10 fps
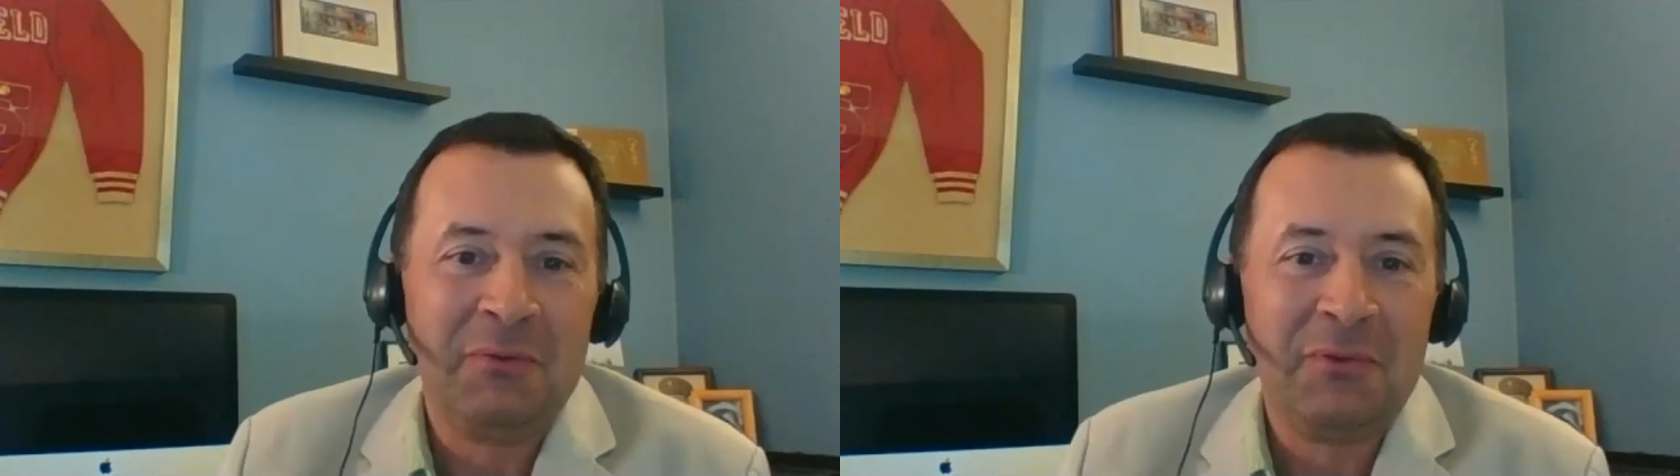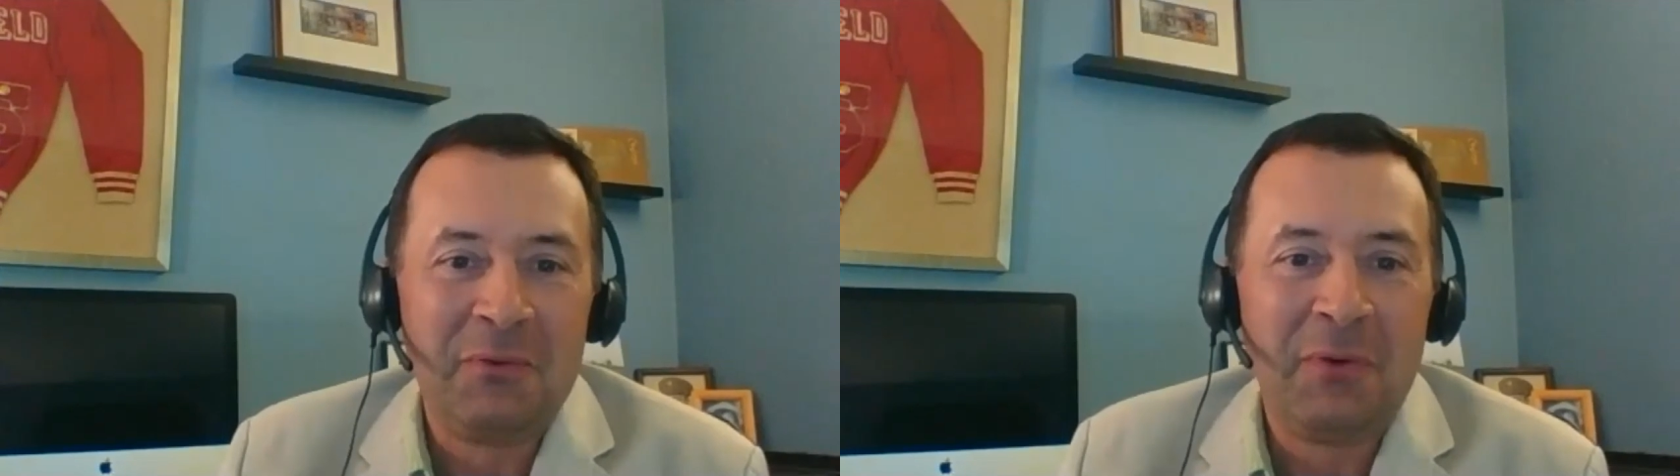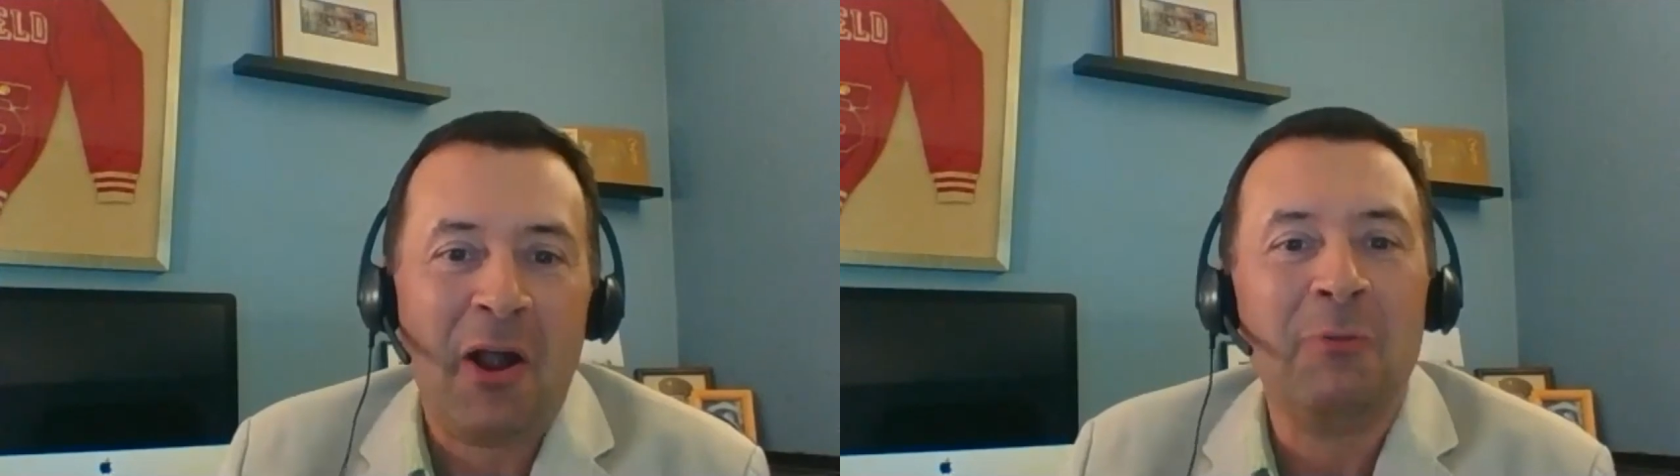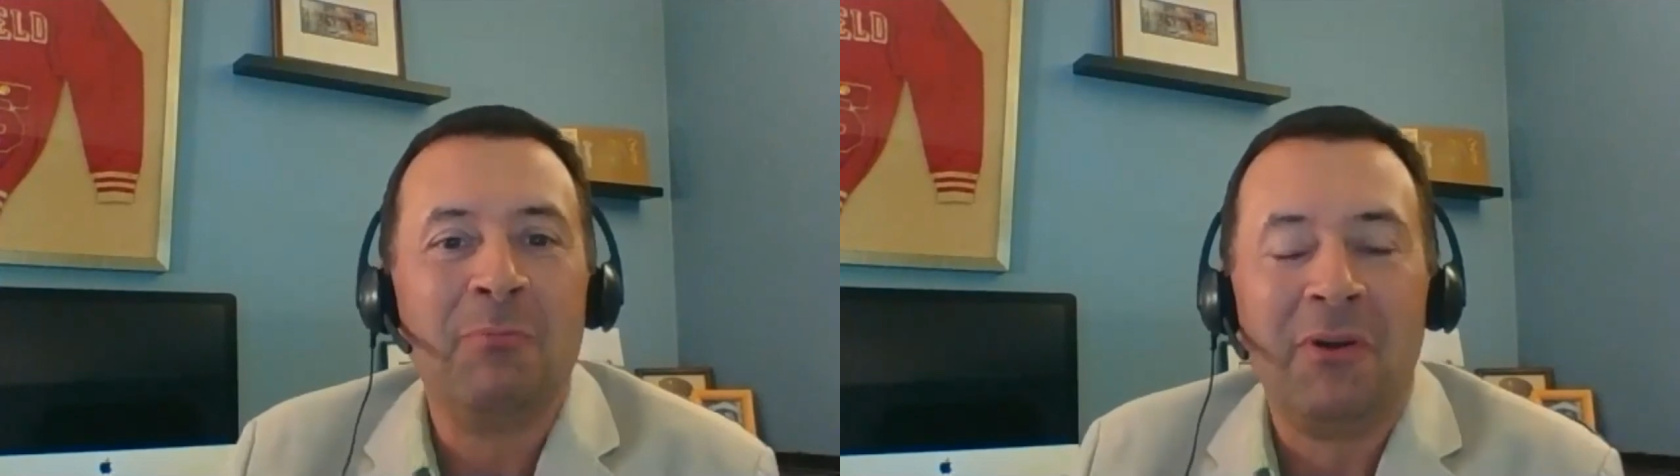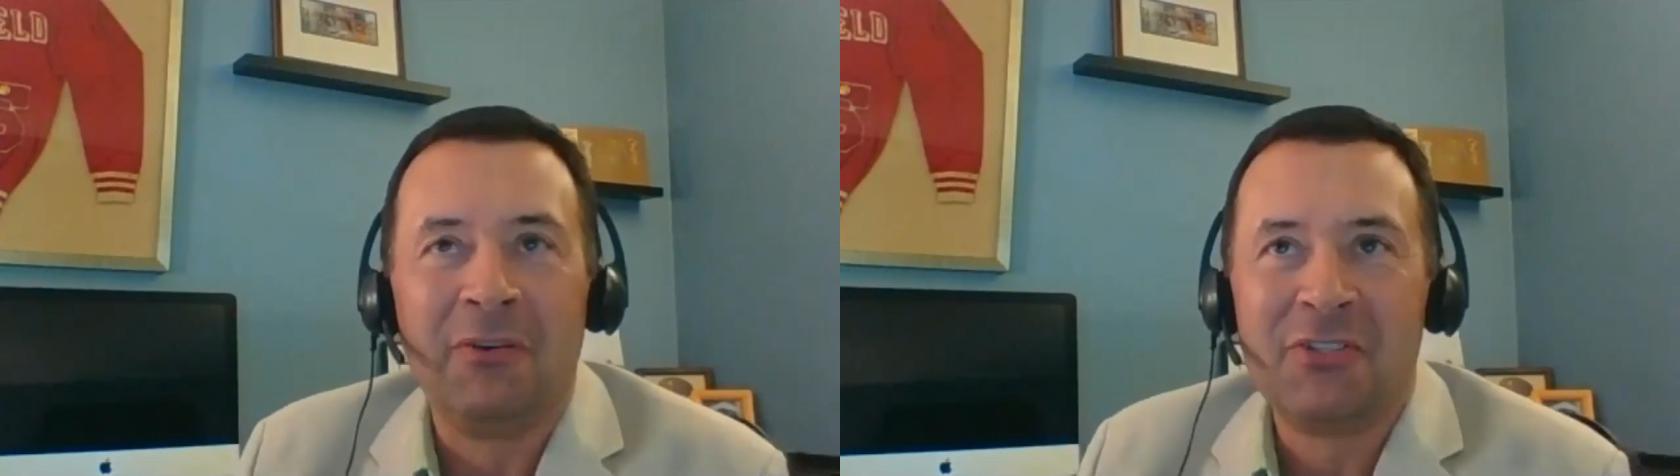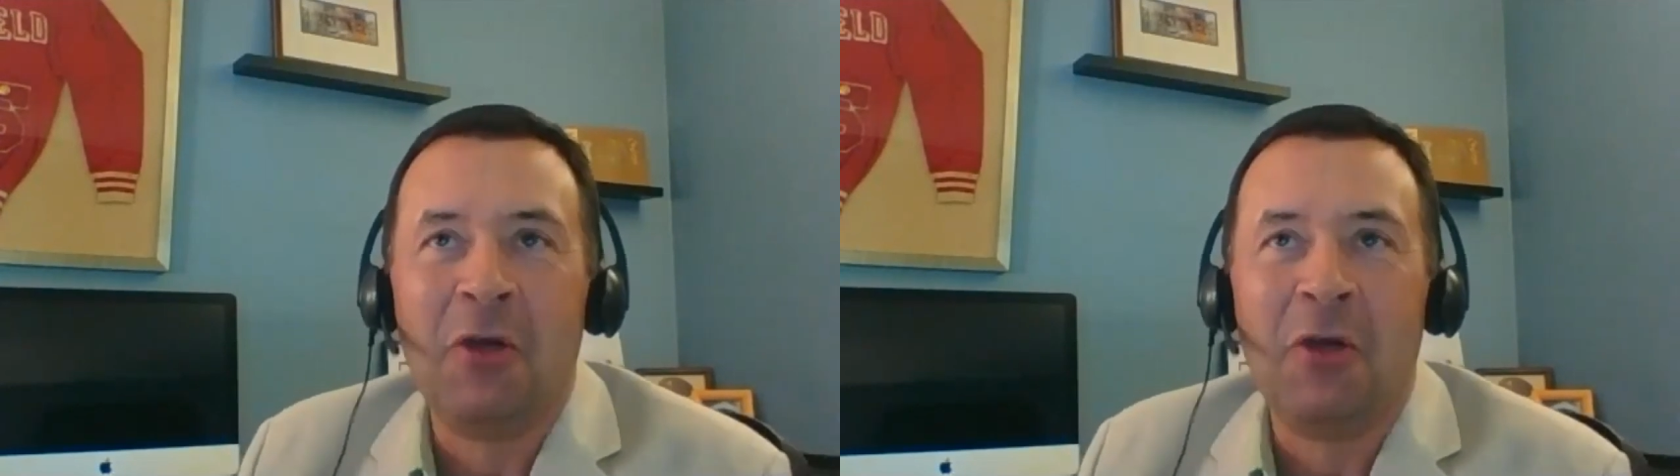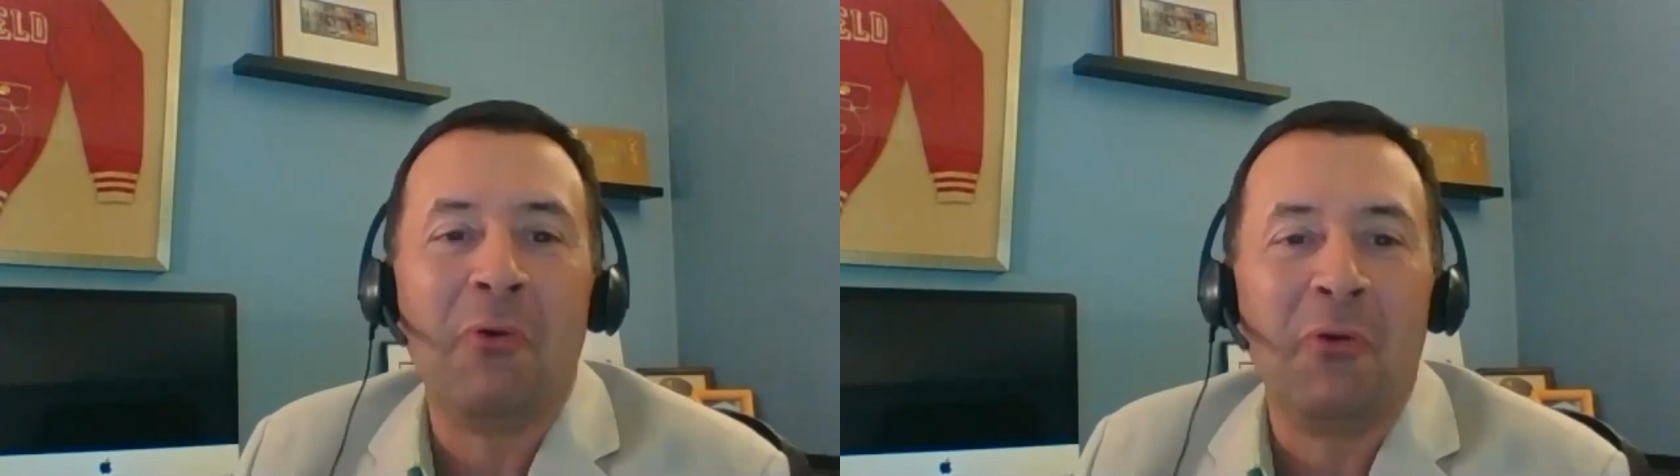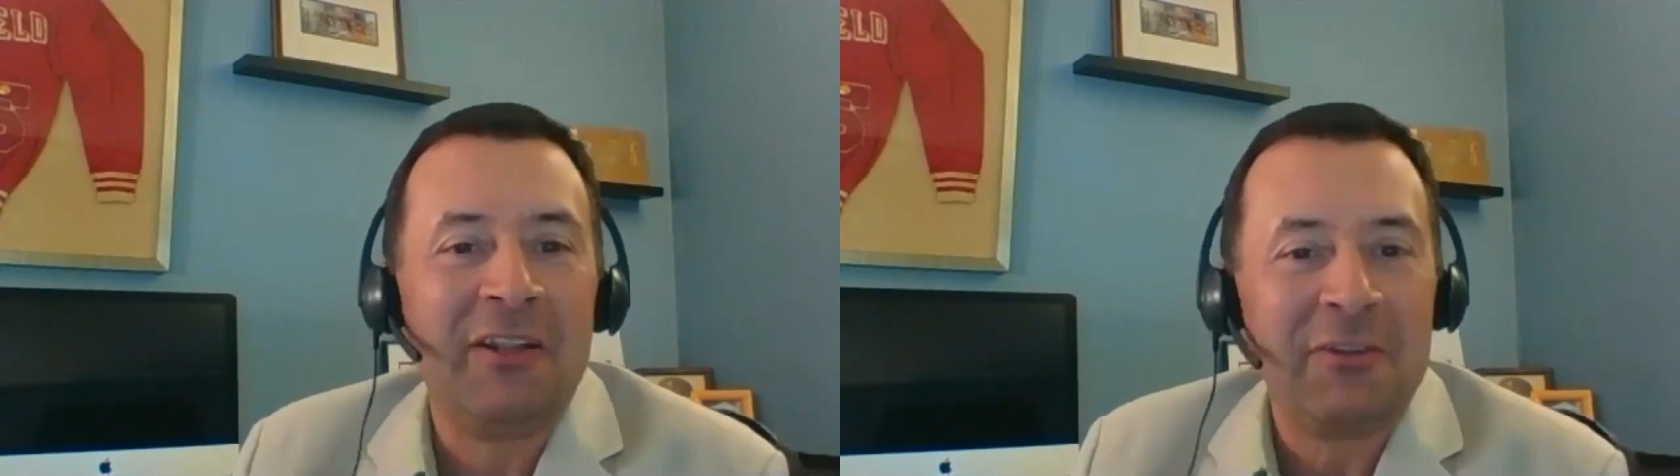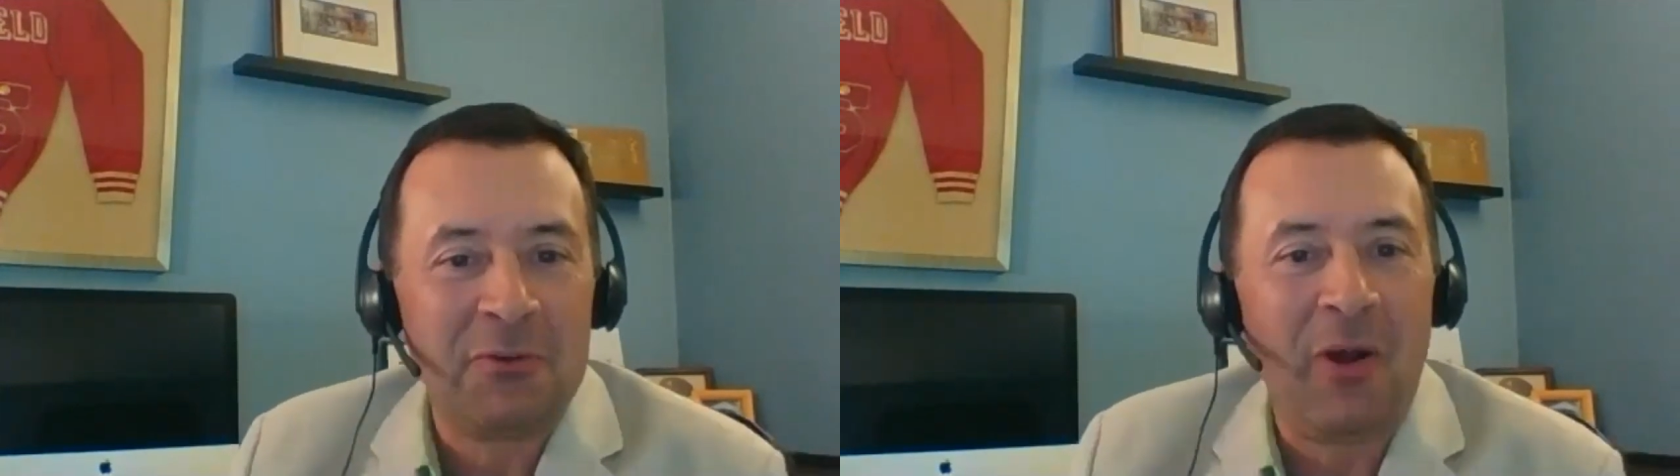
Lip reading: hard, or slow boring through